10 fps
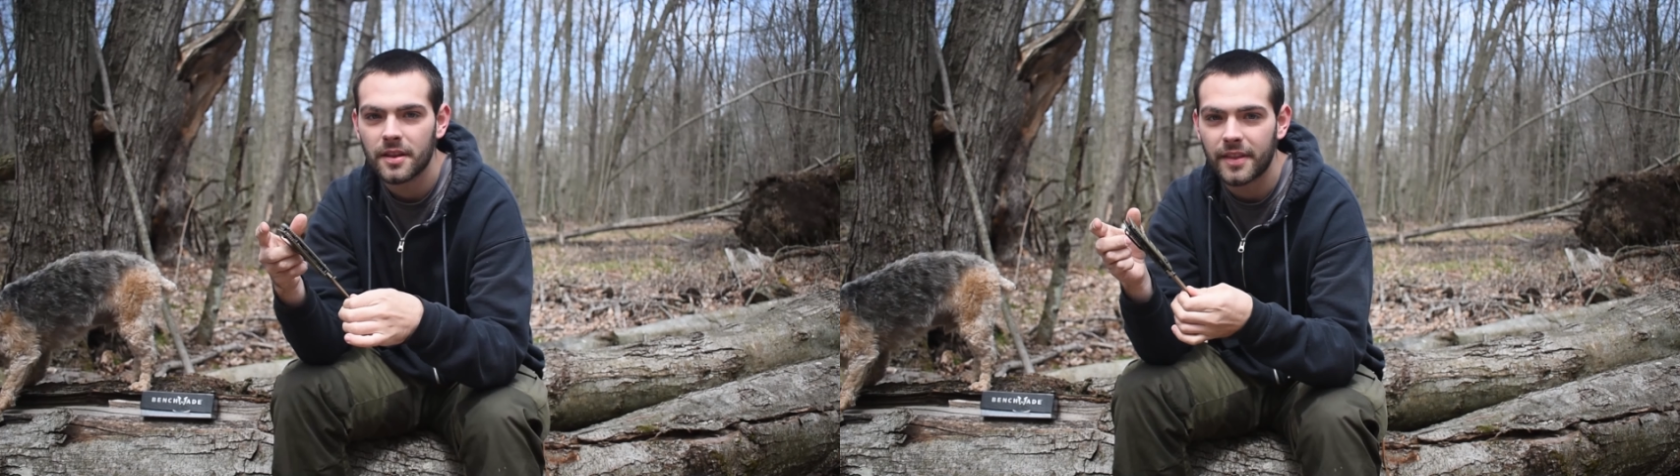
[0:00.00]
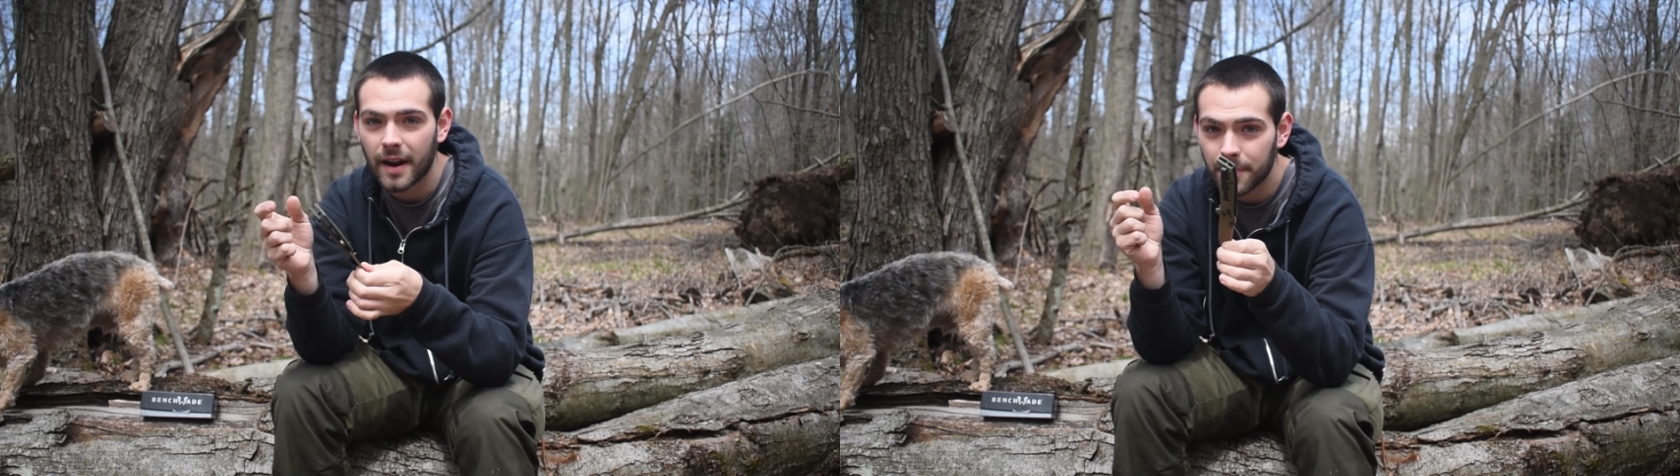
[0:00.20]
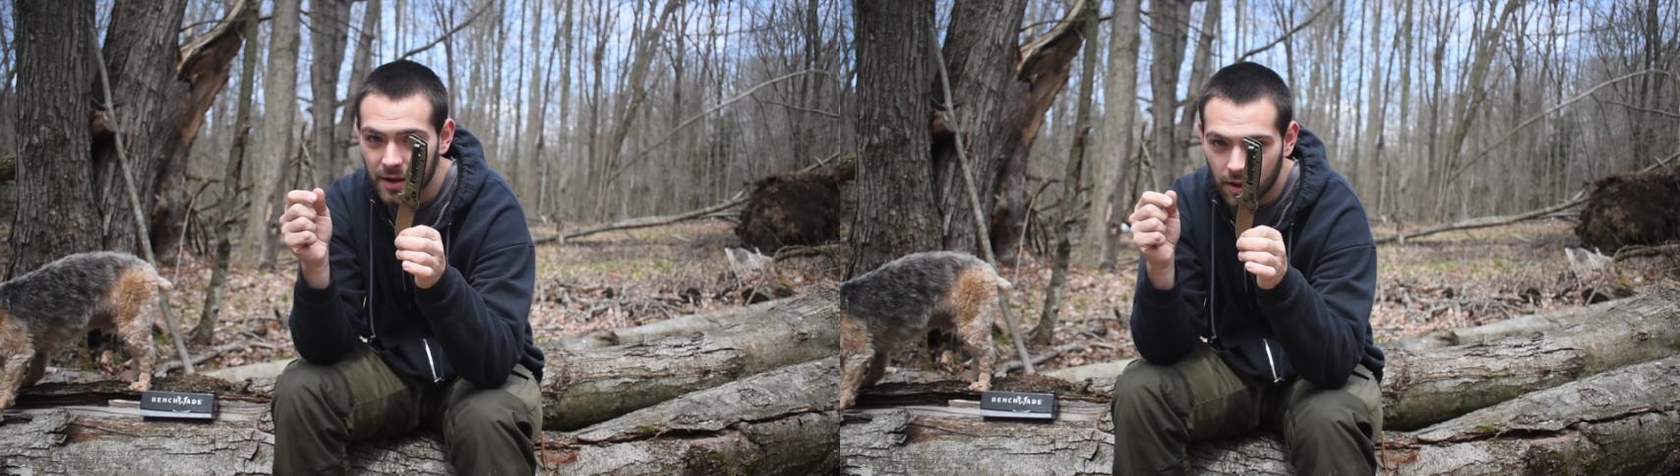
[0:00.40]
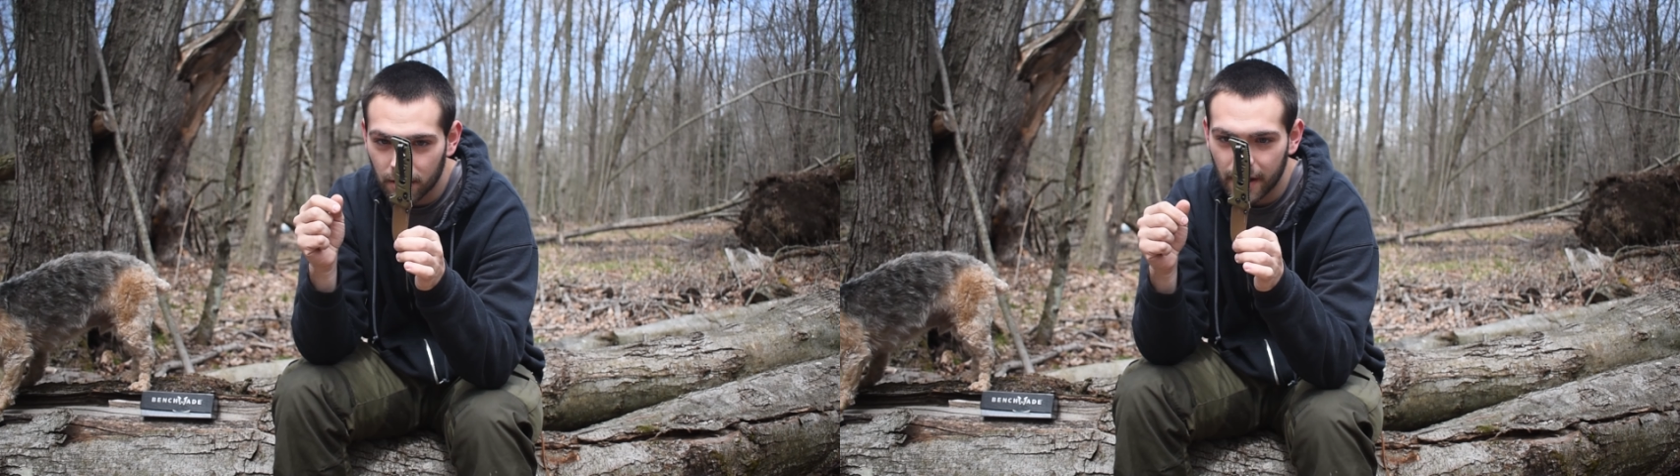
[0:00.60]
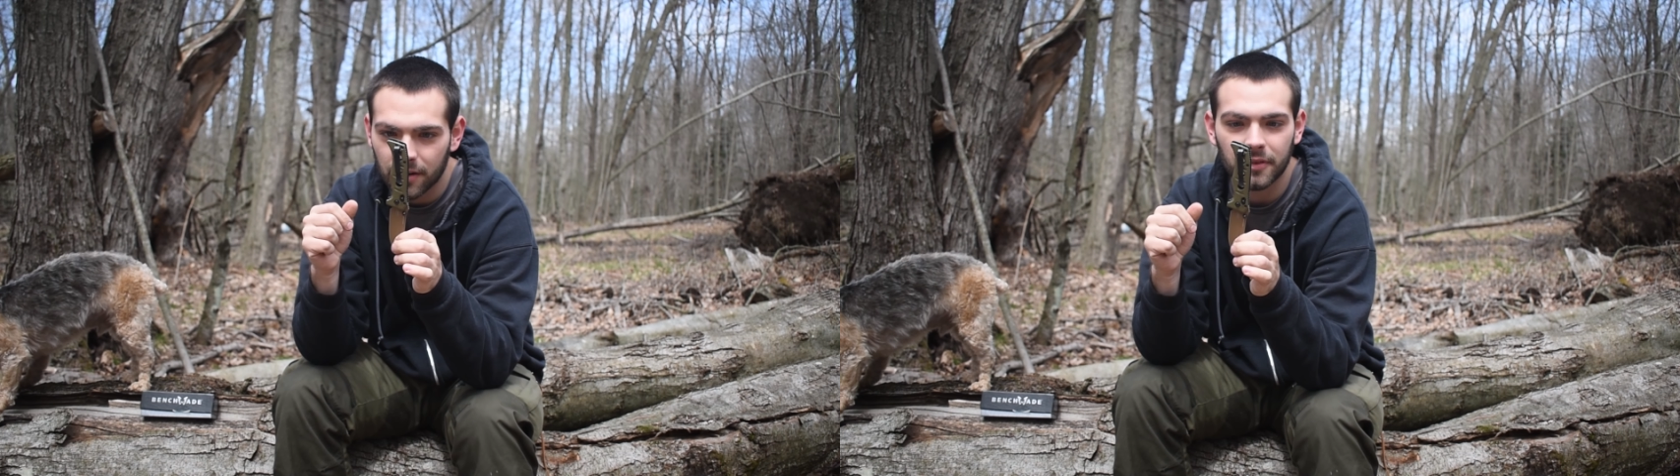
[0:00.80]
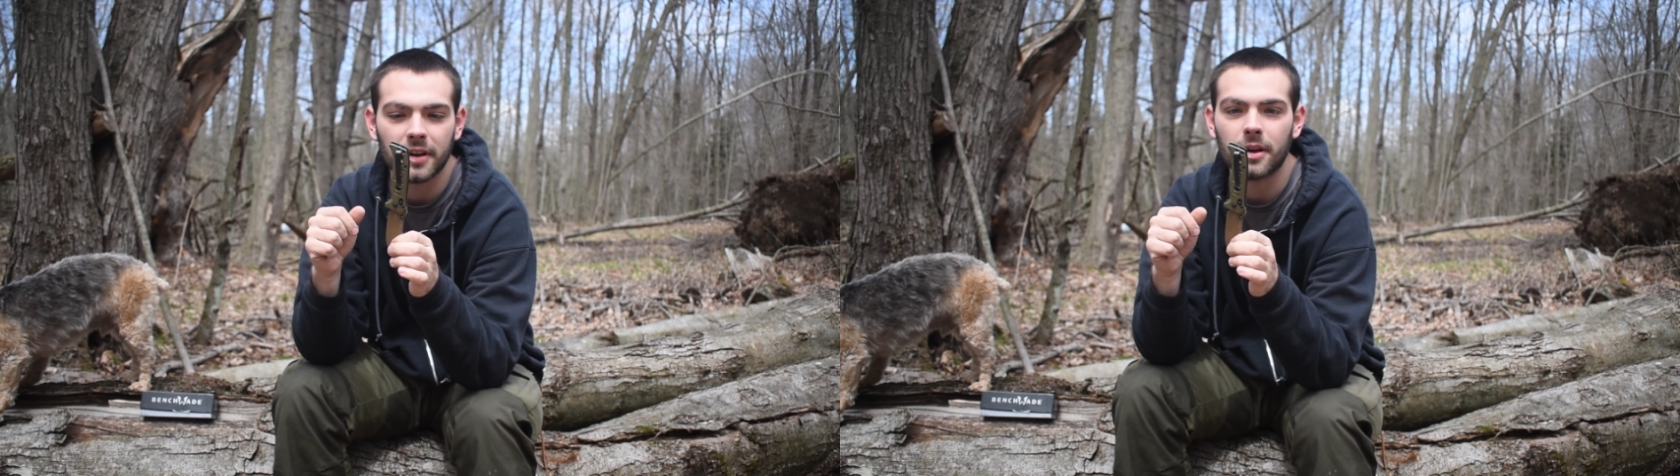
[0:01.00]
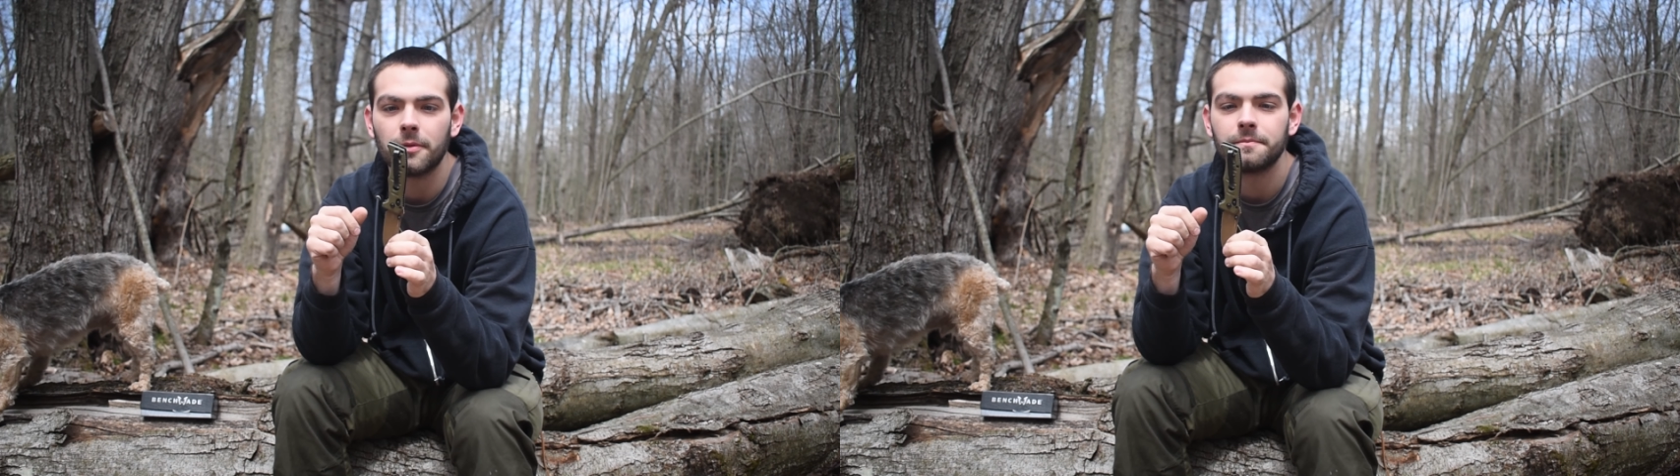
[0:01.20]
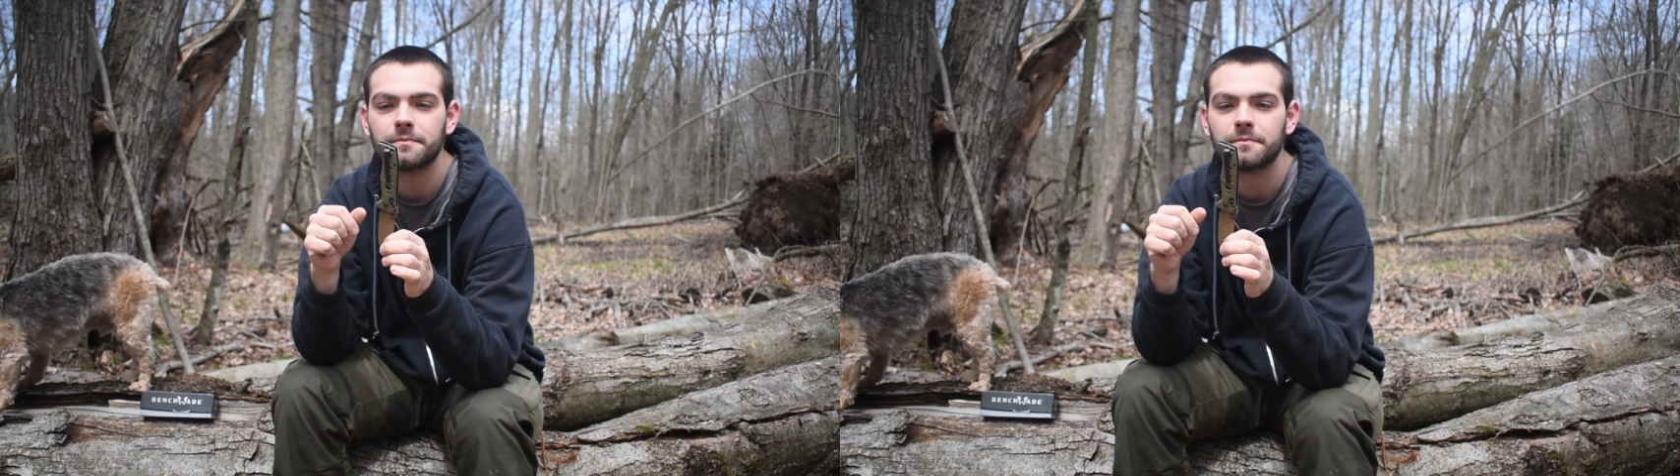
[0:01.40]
that'll be another later video.